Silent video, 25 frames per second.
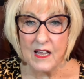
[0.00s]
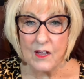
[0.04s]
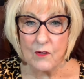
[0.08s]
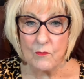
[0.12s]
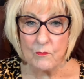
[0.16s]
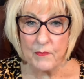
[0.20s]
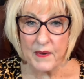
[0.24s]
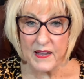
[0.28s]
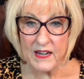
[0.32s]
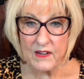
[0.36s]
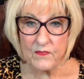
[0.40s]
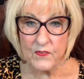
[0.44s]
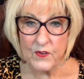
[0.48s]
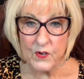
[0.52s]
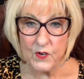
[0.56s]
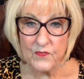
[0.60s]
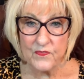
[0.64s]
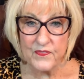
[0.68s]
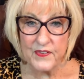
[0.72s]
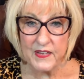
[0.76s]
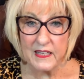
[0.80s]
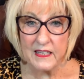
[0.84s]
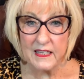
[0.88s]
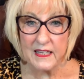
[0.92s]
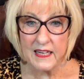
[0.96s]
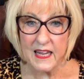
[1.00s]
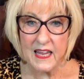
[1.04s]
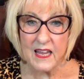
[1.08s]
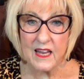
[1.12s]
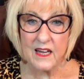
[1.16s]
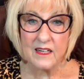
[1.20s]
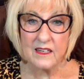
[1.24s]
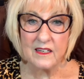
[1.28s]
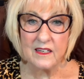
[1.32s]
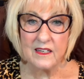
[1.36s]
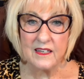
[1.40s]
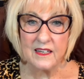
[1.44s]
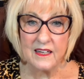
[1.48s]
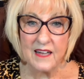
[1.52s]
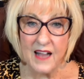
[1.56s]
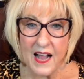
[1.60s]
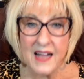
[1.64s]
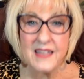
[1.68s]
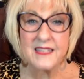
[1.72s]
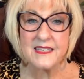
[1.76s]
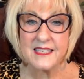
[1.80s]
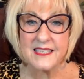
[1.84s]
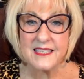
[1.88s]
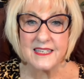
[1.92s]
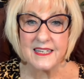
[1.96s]
But if you're feeling it
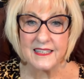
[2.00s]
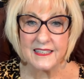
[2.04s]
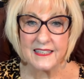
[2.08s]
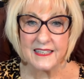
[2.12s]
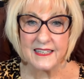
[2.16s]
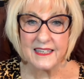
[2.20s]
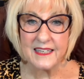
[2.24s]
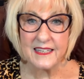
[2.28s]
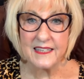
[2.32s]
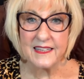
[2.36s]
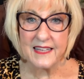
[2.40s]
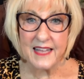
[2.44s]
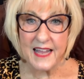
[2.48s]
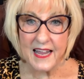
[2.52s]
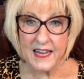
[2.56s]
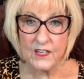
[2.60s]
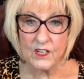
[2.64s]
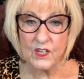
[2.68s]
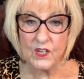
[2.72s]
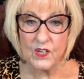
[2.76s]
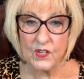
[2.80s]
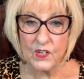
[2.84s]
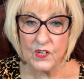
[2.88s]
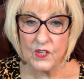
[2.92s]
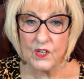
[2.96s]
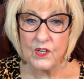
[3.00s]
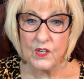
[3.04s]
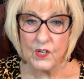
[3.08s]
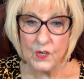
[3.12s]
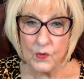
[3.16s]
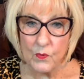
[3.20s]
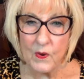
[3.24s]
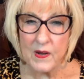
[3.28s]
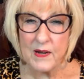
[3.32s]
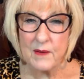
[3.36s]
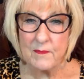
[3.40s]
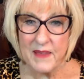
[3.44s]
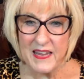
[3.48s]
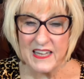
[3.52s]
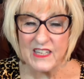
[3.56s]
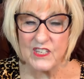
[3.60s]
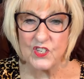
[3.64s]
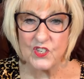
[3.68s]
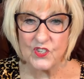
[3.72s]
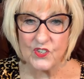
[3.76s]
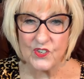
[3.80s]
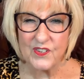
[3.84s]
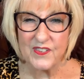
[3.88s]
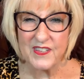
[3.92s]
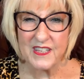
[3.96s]
constantly, then you want to make
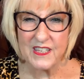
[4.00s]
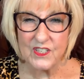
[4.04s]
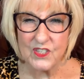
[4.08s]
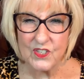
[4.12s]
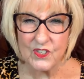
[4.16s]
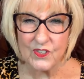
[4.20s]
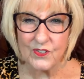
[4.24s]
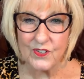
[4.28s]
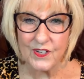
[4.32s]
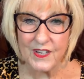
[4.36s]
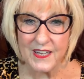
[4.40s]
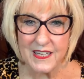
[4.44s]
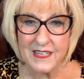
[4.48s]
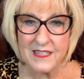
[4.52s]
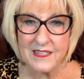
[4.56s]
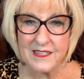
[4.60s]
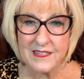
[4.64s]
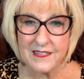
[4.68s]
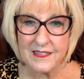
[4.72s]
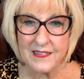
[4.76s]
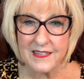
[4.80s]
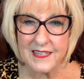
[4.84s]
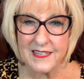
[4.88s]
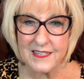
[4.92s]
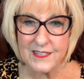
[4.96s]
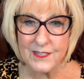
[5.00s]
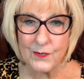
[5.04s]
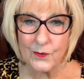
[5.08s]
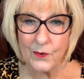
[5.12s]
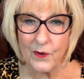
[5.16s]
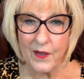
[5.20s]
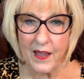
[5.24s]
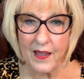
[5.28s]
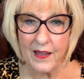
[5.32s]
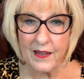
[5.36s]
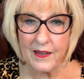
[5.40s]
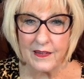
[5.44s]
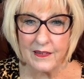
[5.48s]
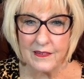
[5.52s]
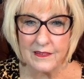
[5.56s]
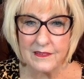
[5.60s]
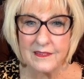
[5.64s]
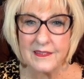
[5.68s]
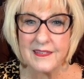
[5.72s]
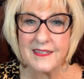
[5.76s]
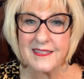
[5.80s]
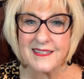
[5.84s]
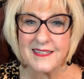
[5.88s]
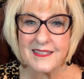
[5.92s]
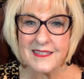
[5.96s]
sure that you look into this, okay?
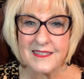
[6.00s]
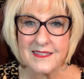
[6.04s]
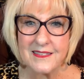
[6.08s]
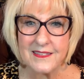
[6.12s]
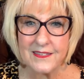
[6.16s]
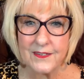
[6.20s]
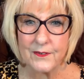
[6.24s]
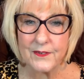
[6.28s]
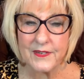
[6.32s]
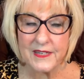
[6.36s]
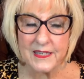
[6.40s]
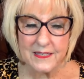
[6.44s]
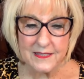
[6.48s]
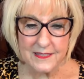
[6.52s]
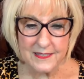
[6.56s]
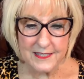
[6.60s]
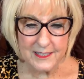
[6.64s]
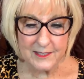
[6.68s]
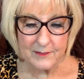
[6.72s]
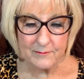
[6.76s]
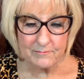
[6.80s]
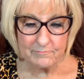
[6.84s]
This is serious.